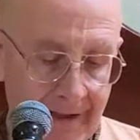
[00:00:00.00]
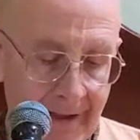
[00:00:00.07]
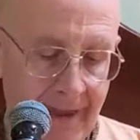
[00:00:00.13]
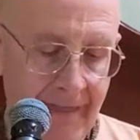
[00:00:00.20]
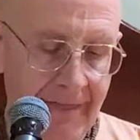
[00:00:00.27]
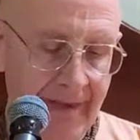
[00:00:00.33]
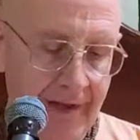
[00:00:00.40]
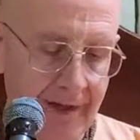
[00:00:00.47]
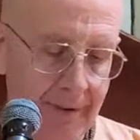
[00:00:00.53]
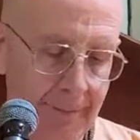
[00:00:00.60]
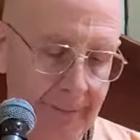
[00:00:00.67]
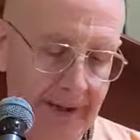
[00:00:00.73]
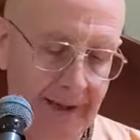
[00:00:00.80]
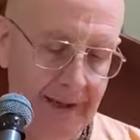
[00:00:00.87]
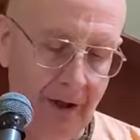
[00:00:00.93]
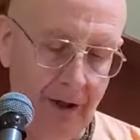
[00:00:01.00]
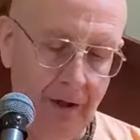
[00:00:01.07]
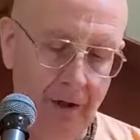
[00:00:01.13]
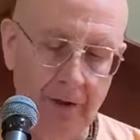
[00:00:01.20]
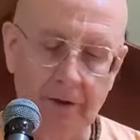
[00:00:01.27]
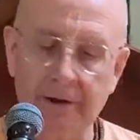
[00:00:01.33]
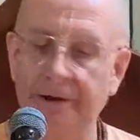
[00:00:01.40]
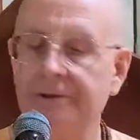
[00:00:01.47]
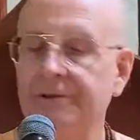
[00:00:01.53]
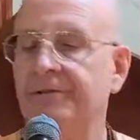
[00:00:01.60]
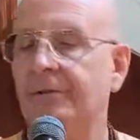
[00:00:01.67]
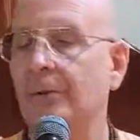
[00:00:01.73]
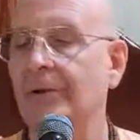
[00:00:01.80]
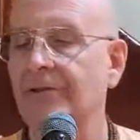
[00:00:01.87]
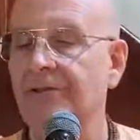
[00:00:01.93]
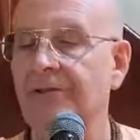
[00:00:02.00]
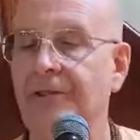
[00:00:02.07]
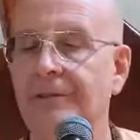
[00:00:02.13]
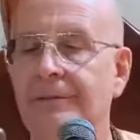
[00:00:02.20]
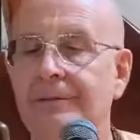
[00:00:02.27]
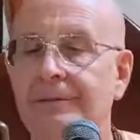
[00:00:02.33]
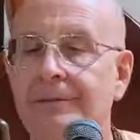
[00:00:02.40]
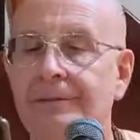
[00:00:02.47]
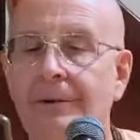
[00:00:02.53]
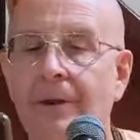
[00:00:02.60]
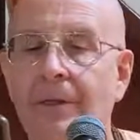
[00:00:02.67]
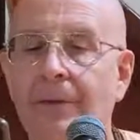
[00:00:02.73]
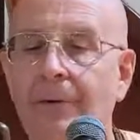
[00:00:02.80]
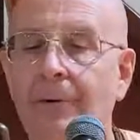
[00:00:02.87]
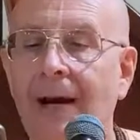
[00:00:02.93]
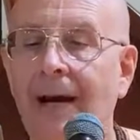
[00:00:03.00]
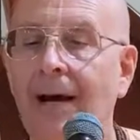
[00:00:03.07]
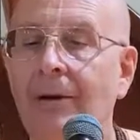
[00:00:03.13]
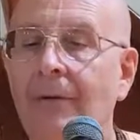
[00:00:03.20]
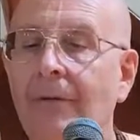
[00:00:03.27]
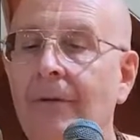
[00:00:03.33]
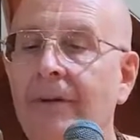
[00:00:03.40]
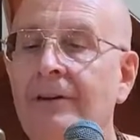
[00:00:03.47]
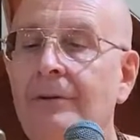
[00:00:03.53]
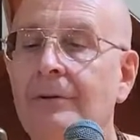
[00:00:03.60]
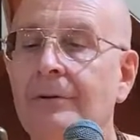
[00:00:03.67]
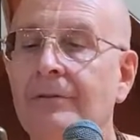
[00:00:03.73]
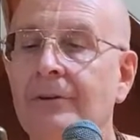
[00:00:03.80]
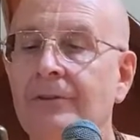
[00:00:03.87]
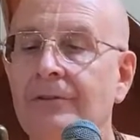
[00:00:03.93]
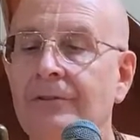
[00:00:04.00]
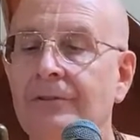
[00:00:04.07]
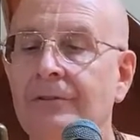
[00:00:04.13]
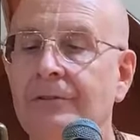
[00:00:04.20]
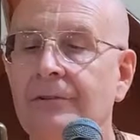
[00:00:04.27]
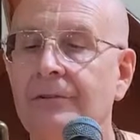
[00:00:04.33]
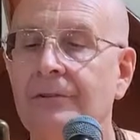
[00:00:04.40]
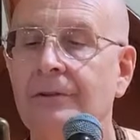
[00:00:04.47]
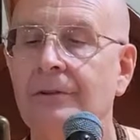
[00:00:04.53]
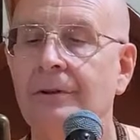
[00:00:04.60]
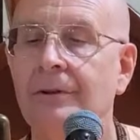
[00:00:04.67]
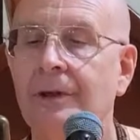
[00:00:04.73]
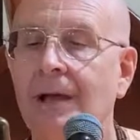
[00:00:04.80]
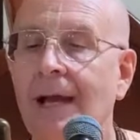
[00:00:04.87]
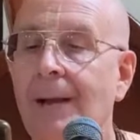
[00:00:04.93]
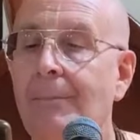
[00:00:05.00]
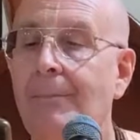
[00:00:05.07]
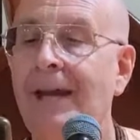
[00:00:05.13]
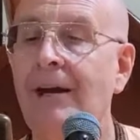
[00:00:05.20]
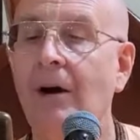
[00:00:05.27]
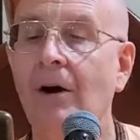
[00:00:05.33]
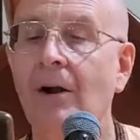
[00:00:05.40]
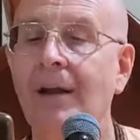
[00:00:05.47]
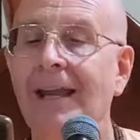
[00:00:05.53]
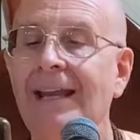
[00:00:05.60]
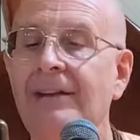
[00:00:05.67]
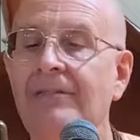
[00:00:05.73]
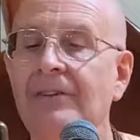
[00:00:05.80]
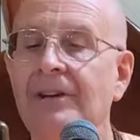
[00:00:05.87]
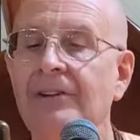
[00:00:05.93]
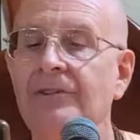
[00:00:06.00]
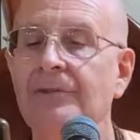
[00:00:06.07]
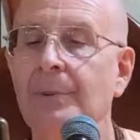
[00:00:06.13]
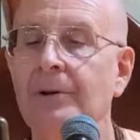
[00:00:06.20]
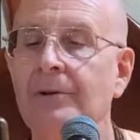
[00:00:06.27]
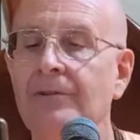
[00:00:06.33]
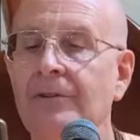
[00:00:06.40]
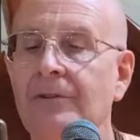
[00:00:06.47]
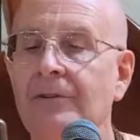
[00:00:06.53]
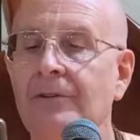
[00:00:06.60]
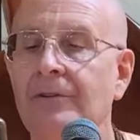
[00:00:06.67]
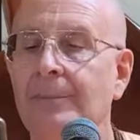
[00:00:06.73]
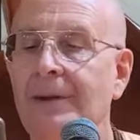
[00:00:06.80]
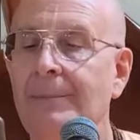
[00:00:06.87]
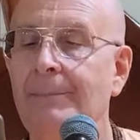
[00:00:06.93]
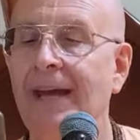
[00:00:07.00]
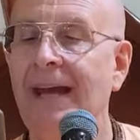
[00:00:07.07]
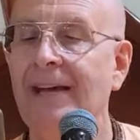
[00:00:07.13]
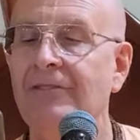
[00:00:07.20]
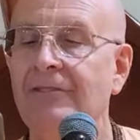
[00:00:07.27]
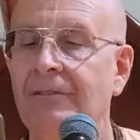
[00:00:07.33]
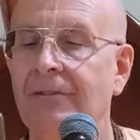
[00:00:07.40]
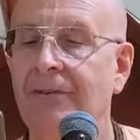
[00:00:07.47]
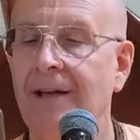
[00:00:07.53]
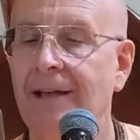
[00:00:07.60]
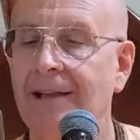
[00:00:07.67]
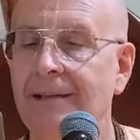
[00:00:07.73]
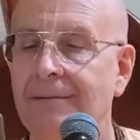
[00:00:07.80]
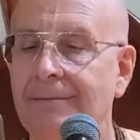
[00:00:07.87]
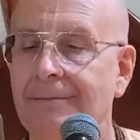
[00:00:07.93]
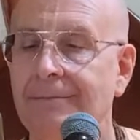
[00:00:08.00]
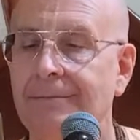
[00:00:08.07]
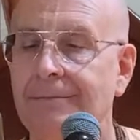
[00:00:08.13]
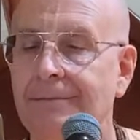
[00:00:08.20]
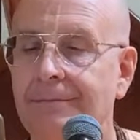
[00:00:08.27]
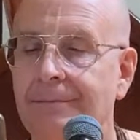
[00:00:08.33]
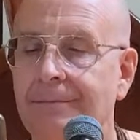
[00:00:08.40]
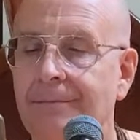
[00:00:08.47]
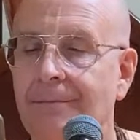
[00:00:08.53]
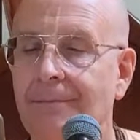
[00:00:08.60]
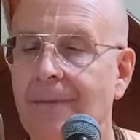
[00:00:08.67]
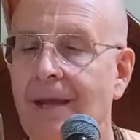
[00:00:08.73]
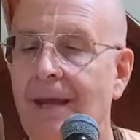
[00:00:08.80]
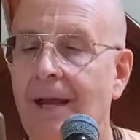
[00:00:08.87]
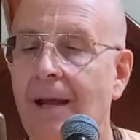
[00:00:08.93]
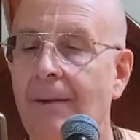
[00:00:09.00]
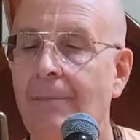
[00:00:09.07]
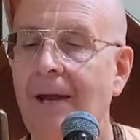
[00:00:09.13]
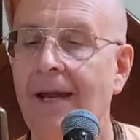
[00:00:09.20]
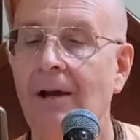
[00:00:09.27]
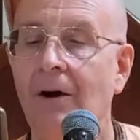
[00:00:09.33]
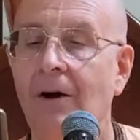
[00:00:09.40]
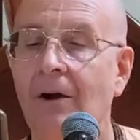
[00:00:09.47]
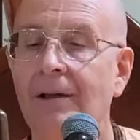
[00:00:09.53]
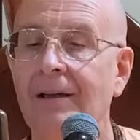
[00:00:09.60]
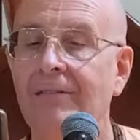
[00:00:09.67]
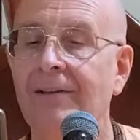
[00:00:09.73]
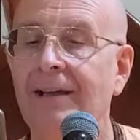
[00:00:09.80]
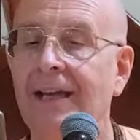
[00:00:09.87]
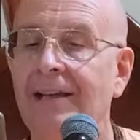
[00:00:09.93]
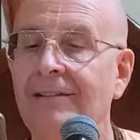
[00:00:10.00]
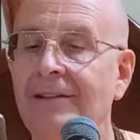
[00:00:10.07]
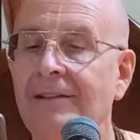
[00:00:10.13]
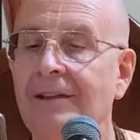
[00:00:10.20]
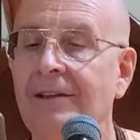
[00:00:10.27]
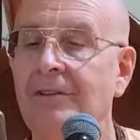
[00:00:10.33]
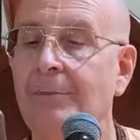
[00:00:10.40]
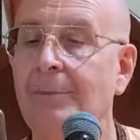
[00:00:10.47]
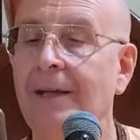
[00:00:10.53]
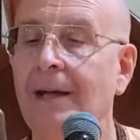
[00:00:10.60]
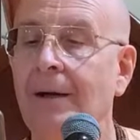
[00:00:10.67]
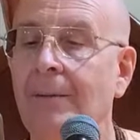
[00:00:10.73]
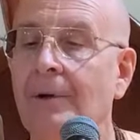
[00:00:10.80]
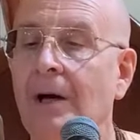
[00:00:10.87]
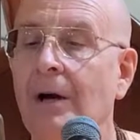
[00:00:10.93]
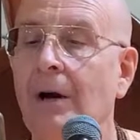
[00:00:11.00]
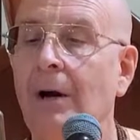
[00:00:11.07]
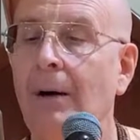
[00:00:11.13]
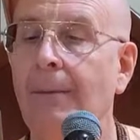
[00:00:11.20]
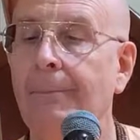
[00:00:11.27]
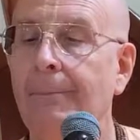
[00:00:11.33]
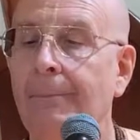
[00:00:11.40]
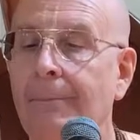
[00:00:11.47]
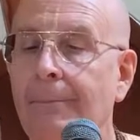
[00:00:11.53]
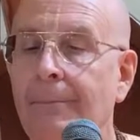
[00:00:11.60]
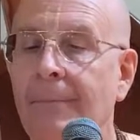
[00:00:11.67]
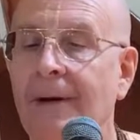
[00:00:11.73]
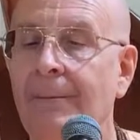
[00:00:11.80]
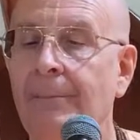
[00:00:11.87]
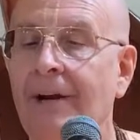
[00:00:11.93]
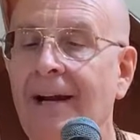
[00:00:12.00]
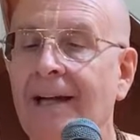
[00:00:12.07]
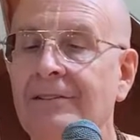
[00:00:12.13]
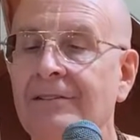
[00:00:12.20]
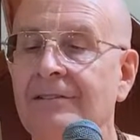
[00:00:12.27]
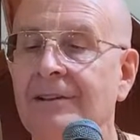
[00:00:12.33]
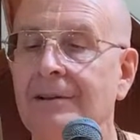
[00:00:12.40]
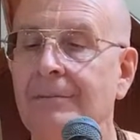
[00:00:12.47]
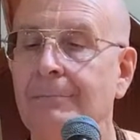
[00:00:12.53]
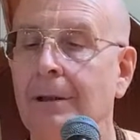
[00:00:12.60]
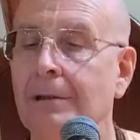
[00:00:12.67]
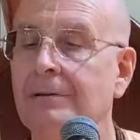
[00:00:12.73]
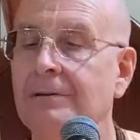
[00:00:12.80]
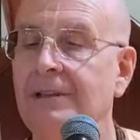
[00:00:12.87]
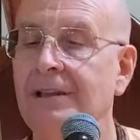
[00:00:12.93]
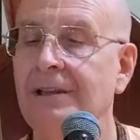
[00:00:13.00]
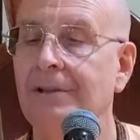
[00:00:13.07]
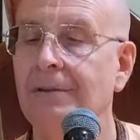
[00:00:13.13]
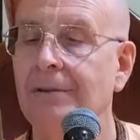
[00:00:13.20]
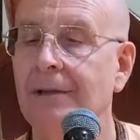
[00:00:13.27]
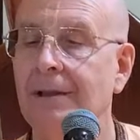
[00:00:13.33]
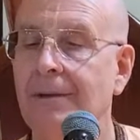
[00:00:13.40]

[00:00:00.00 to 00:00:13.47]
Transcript: there be all good fortune throughout the universe. May all envious persons be pacified. May all living entities become calm by practicing bhakti yoga.